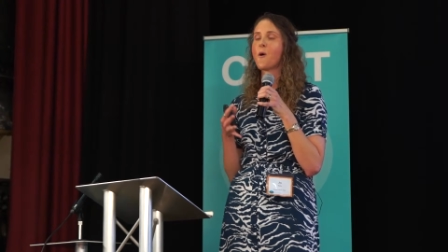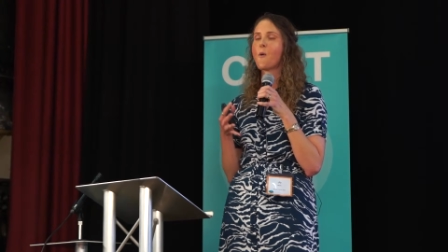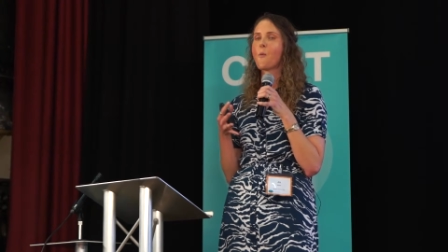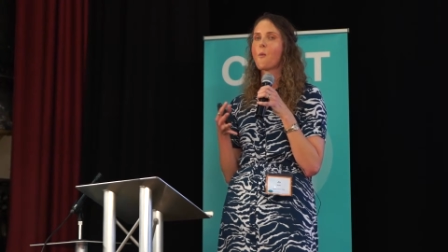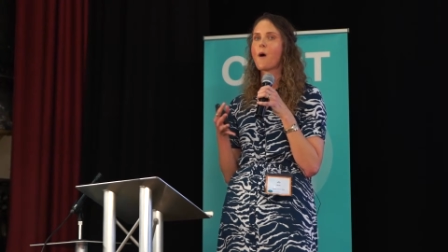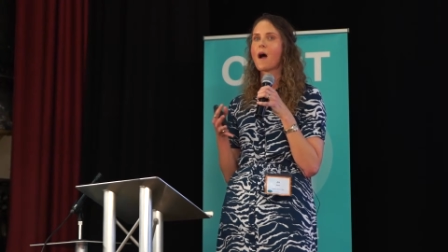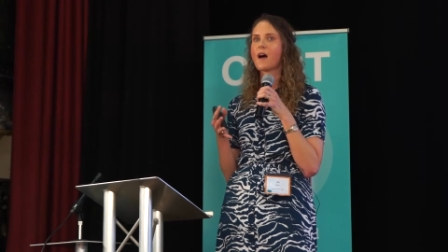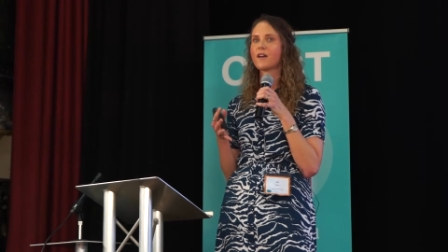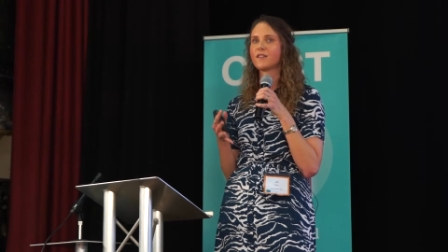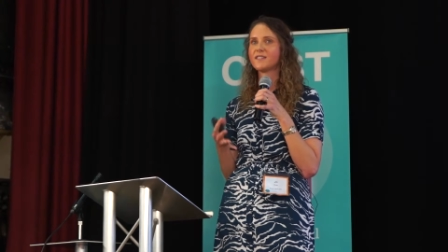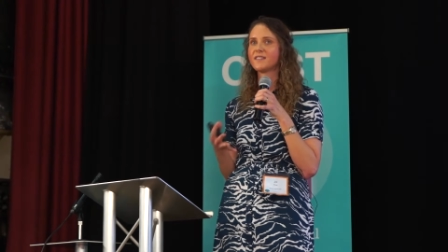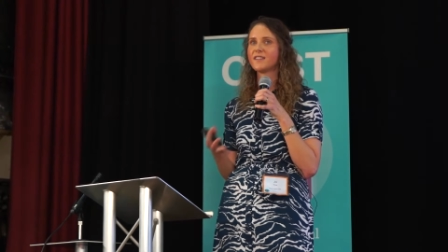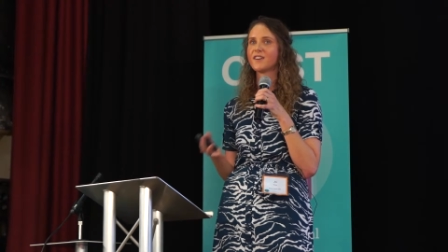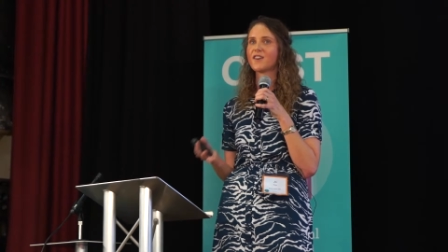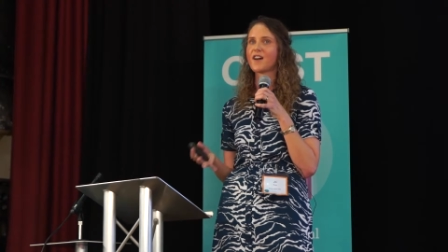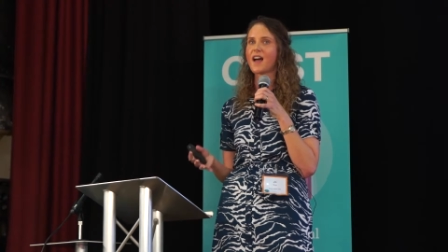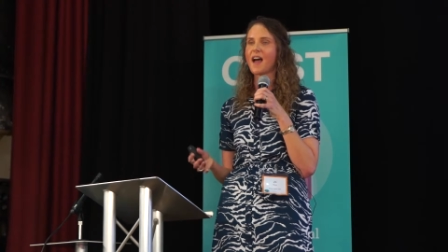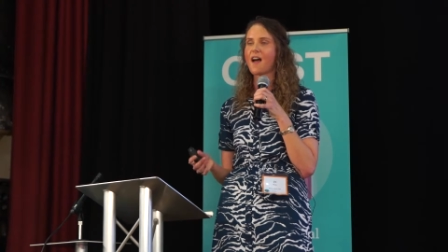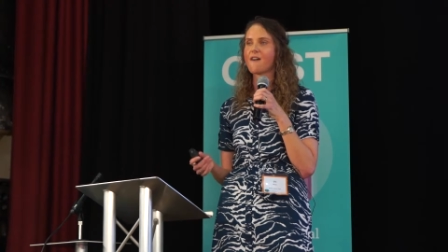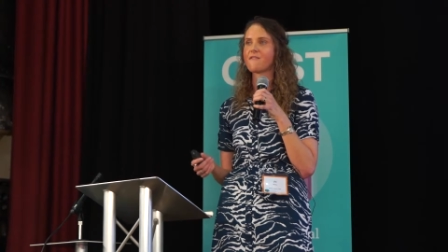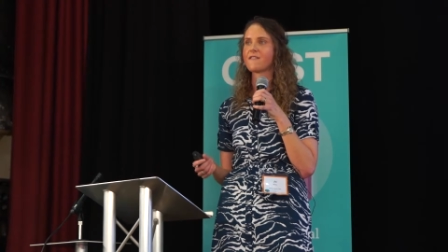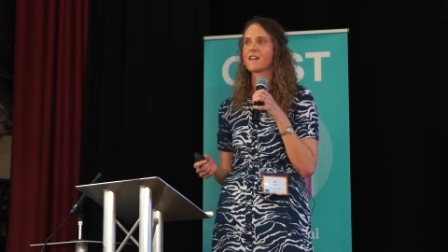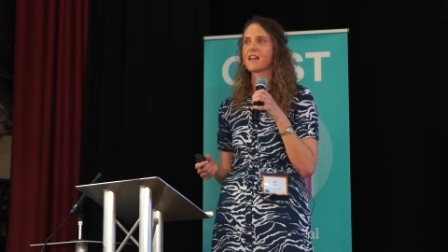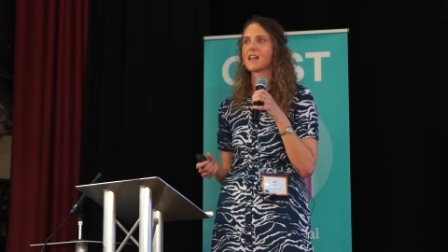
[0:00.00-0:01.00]
while still
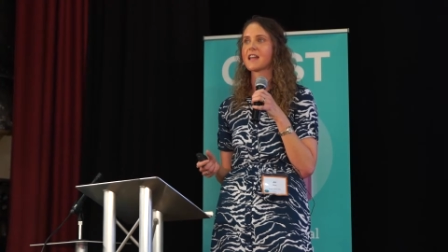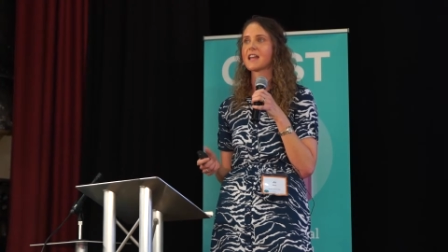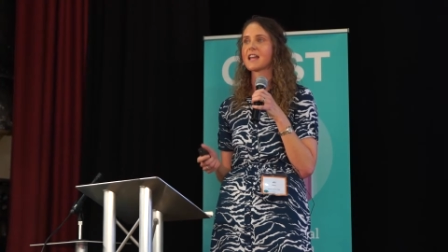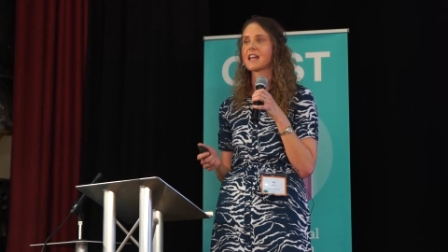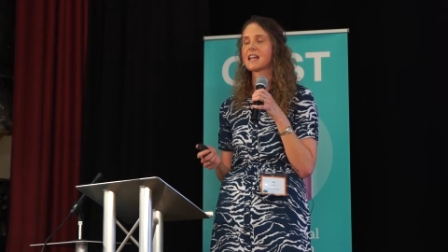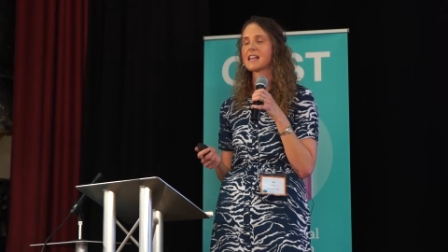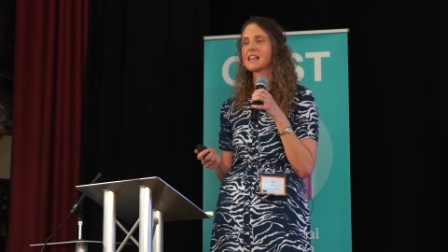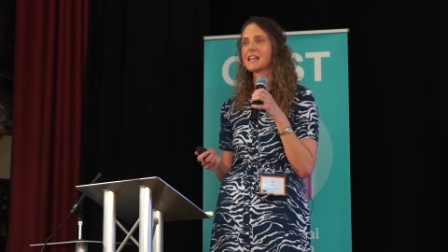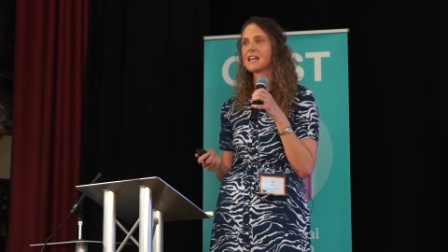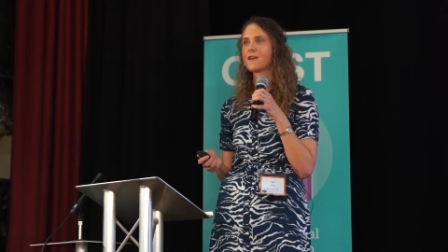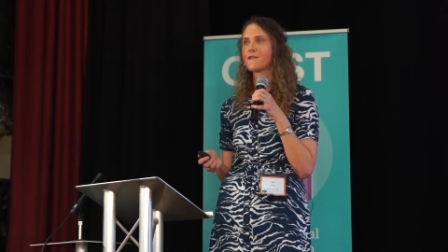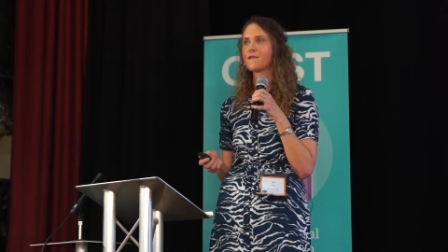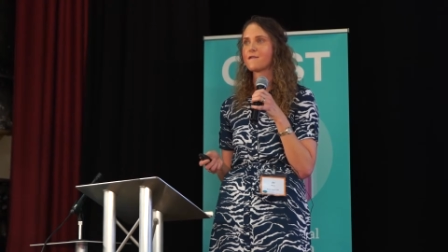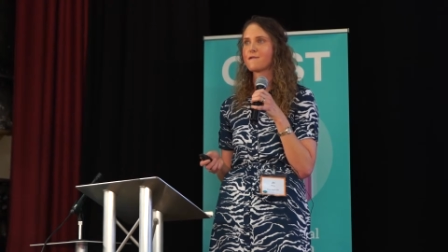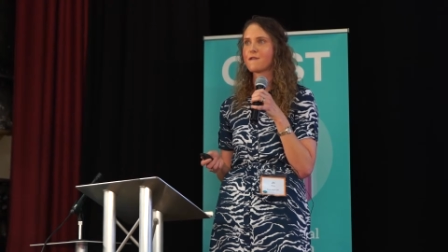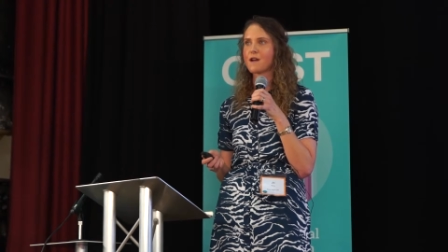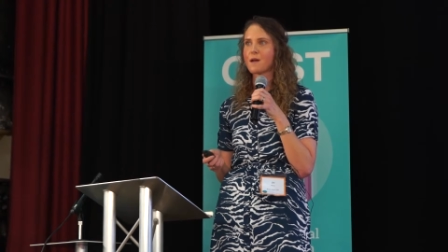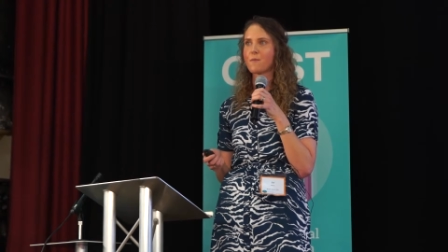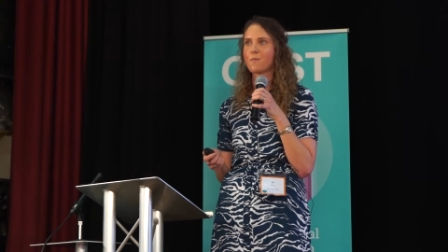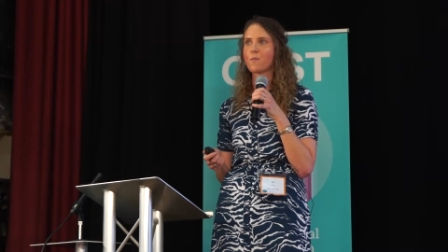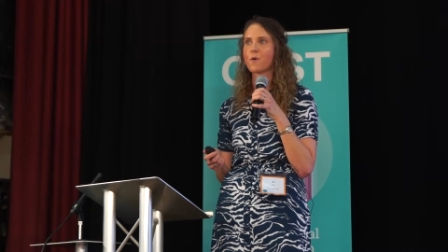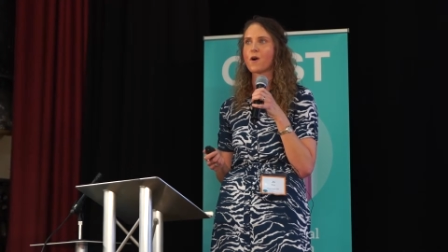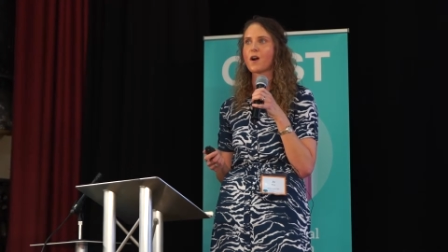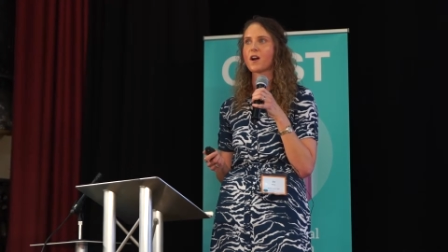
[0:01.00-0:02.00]
having clear
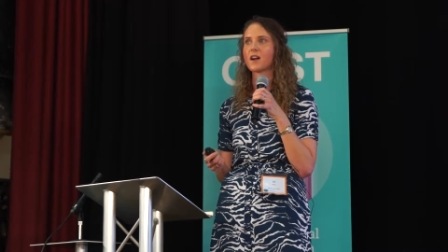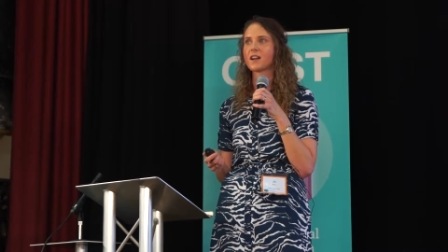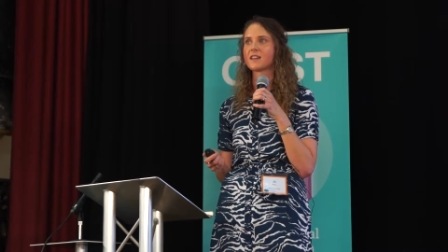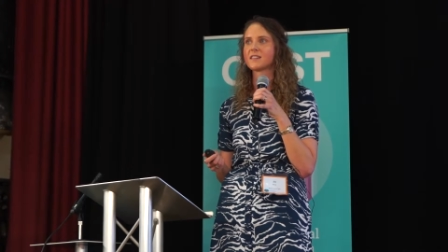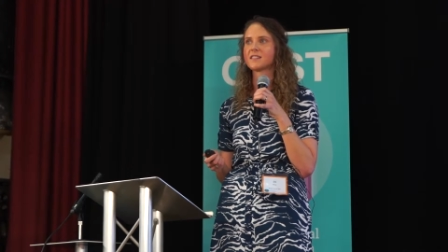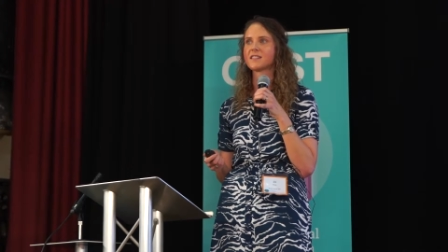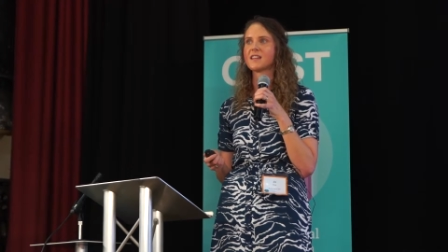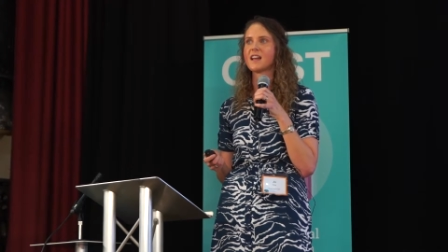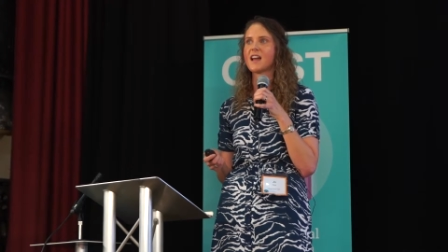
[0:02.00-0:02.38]
frameworks